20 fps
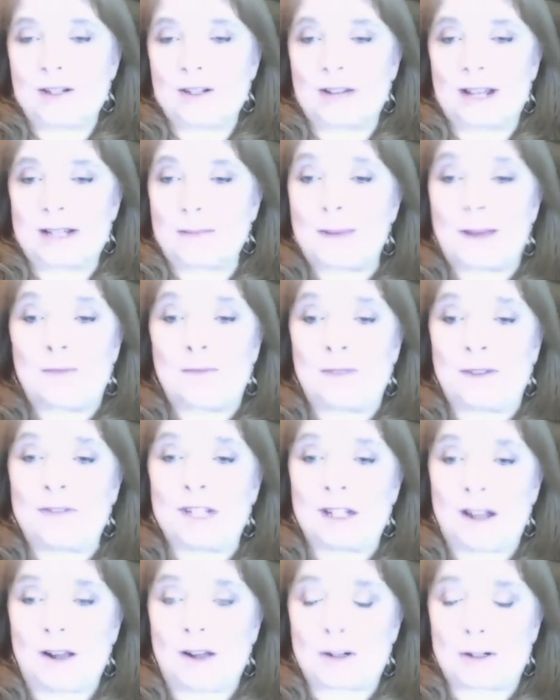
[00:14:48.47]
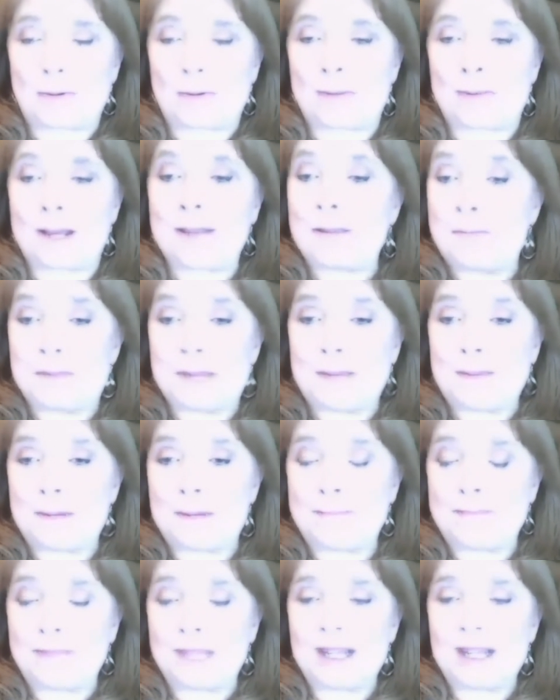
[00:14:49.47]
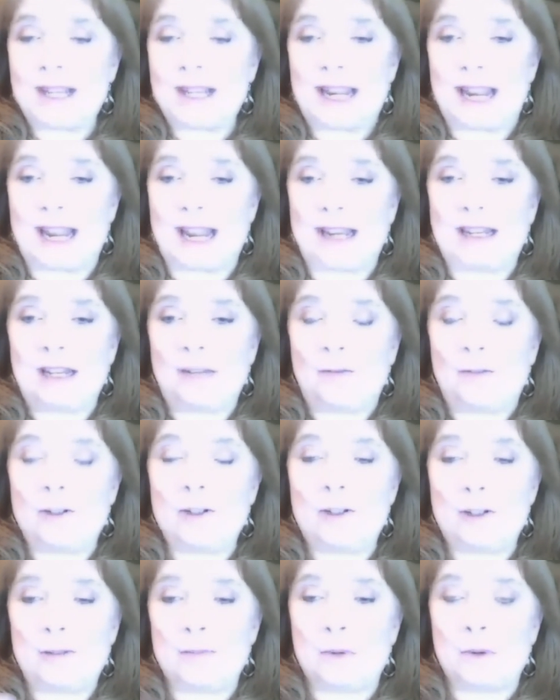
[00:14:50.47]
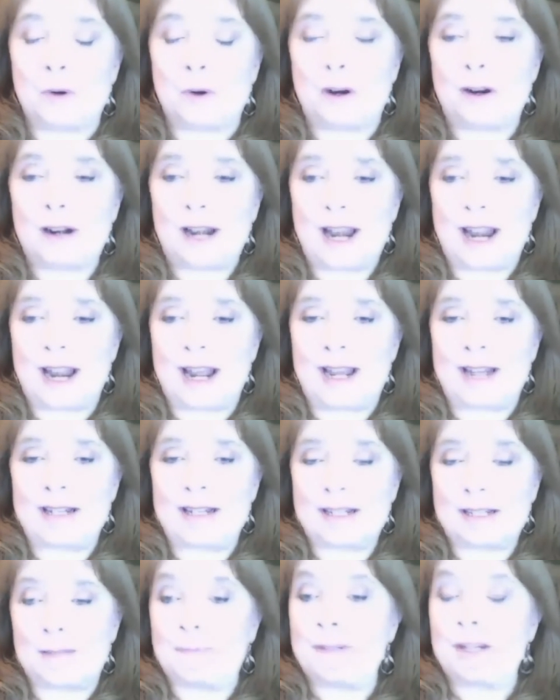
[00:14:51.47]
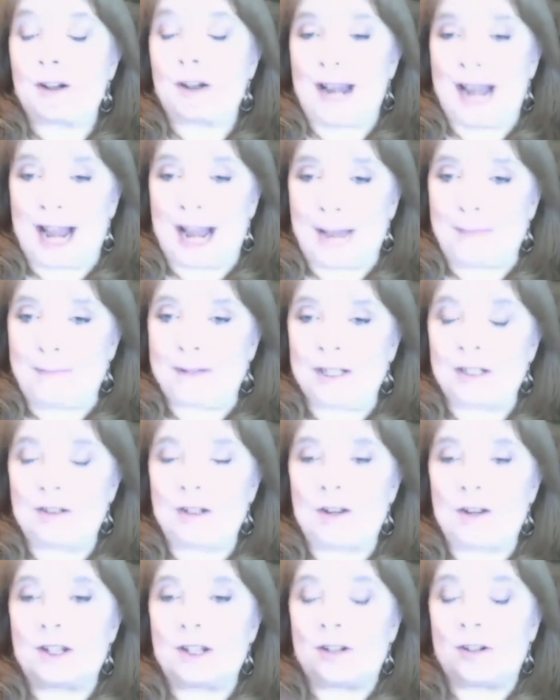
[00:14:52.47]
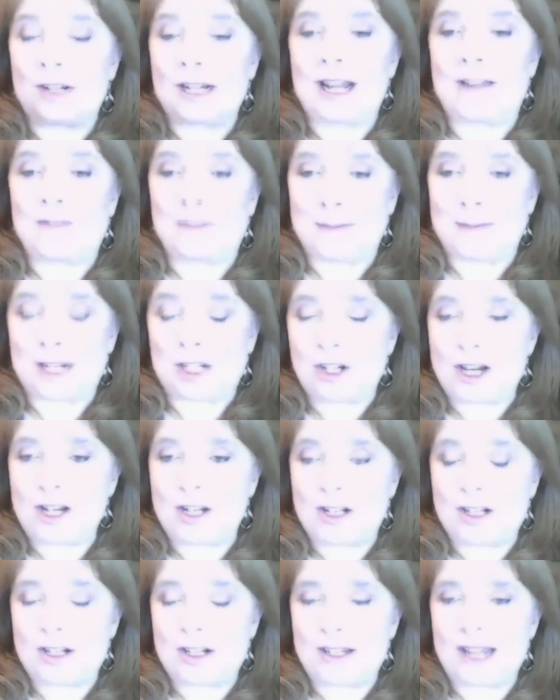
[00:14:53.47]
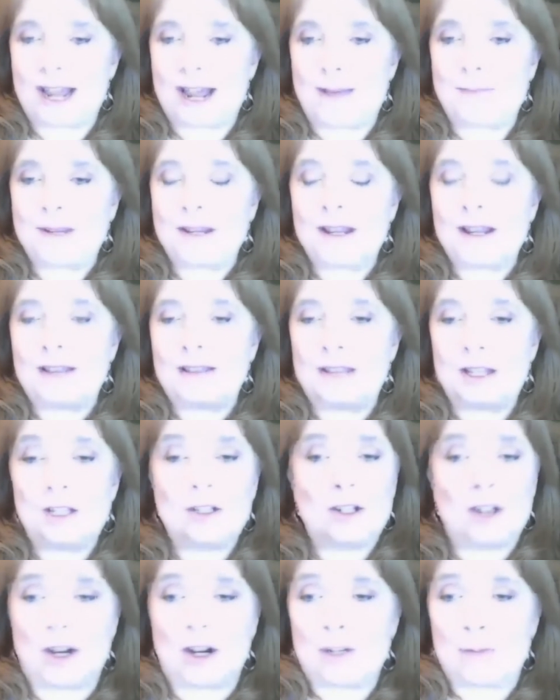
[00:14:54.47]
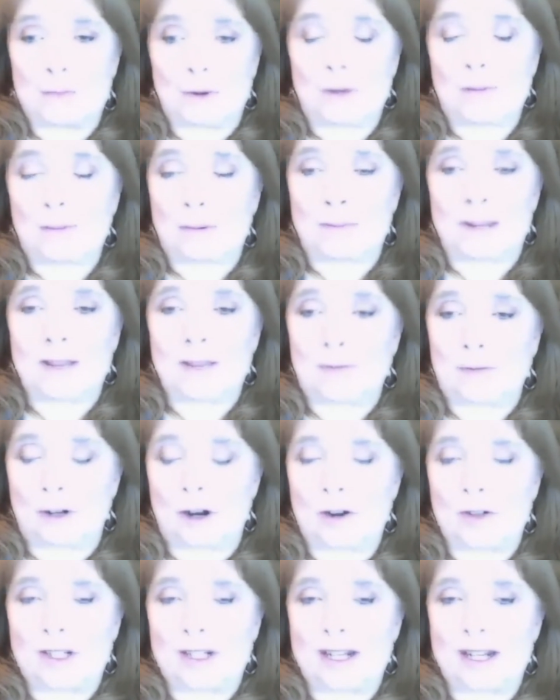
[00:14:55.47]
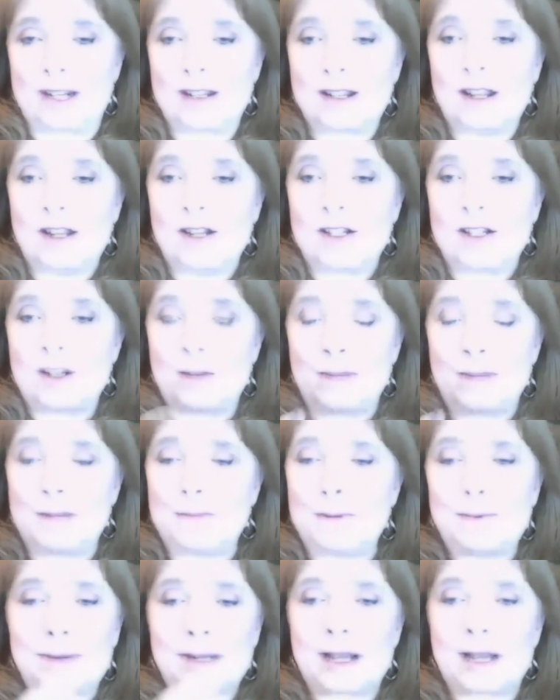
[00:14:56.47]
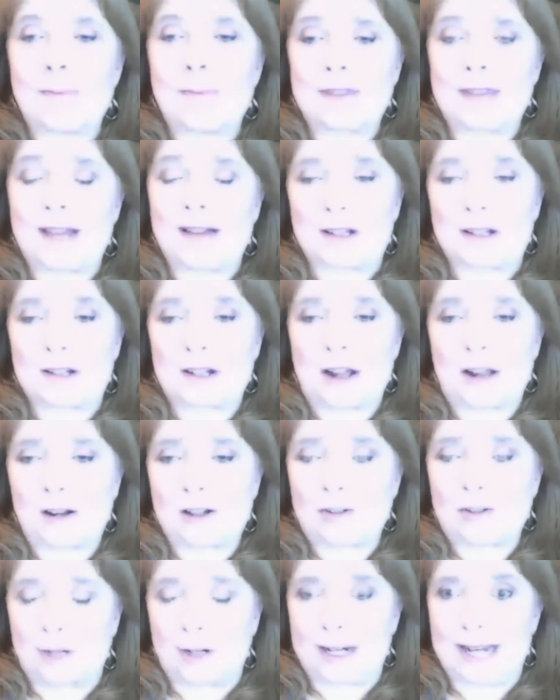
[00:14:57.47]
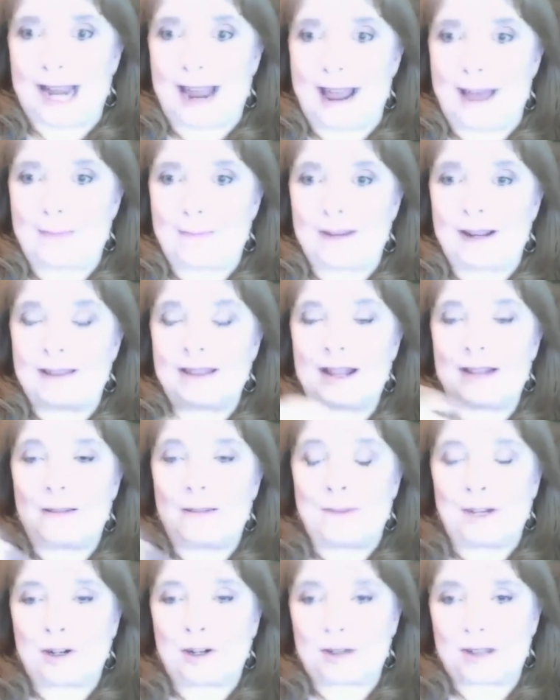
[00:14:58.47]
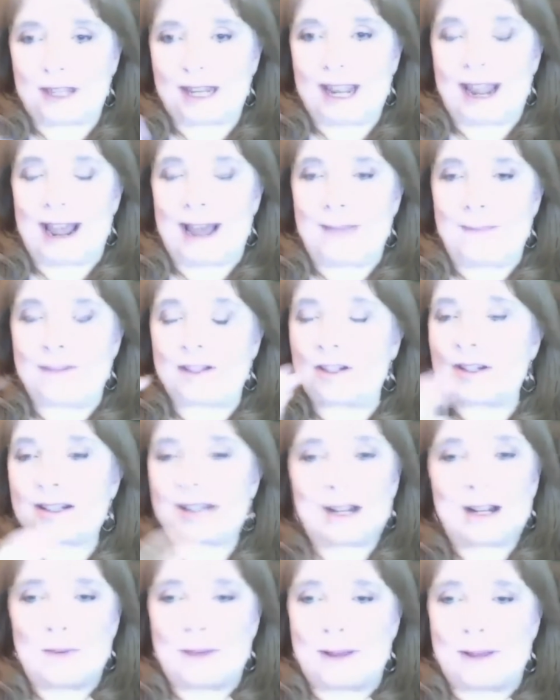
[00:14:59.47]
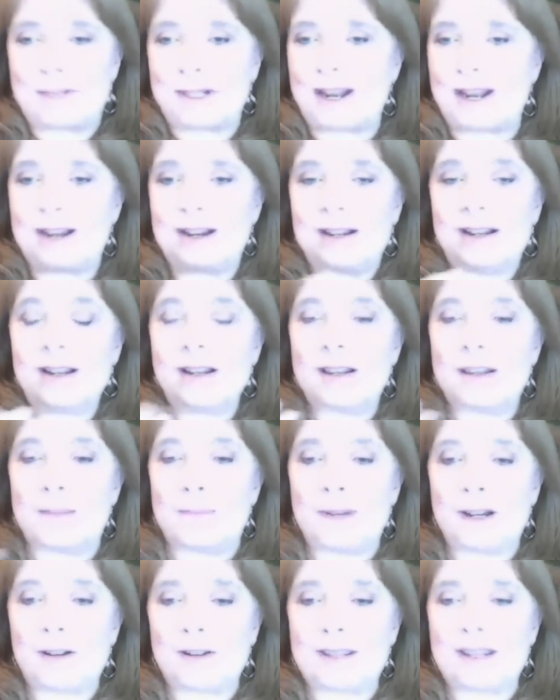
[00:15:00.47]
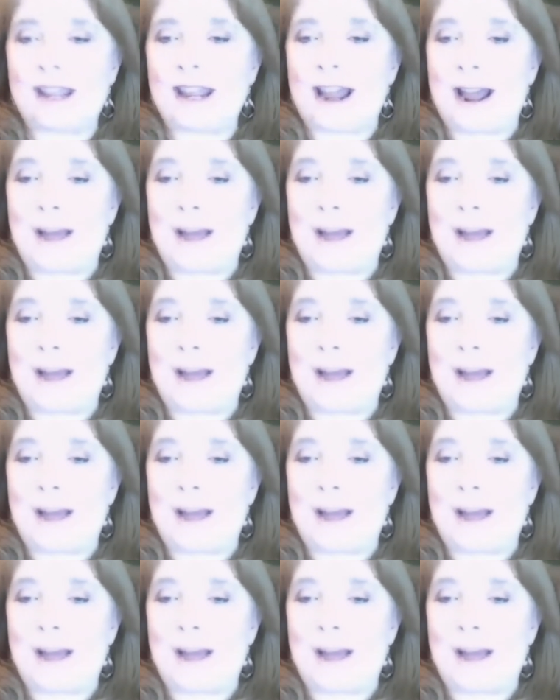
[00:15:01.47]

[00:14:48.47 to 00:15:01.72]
So that's about $50 per month minimum. And if you do more and it's a bigger app and you know that you're going to have to make changes to the app, then you charge more per month for hosting. So minimum a couple $1,000s for an app, and then the bigger the app, it's just like a website. The bigger the